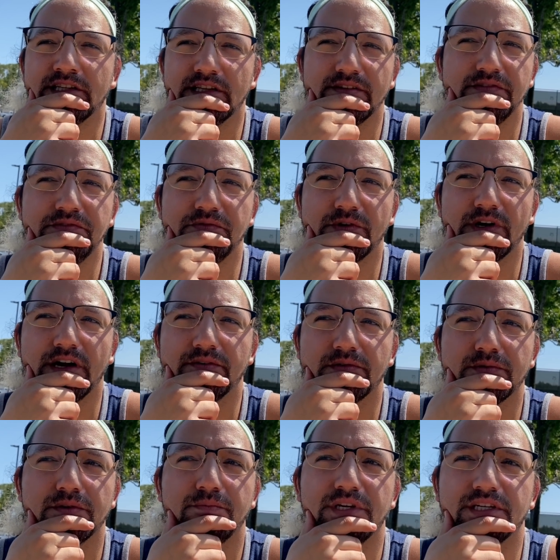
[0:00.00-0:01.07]
Living forever
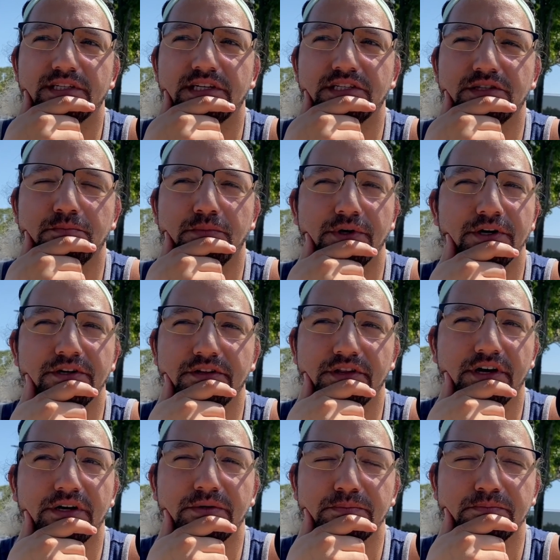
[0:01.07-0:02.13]
would be such a burden,
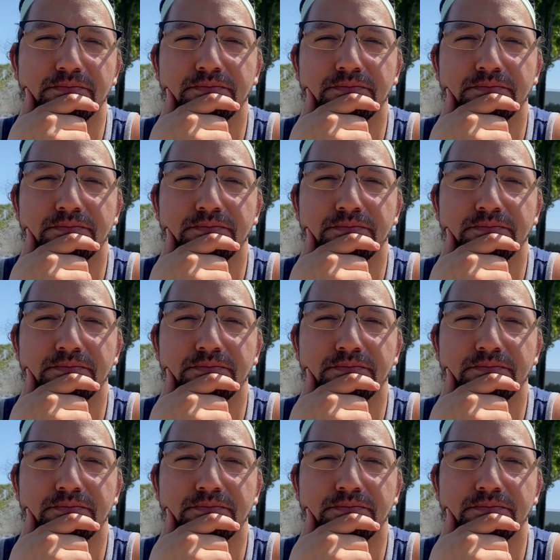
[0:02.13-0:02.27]
though.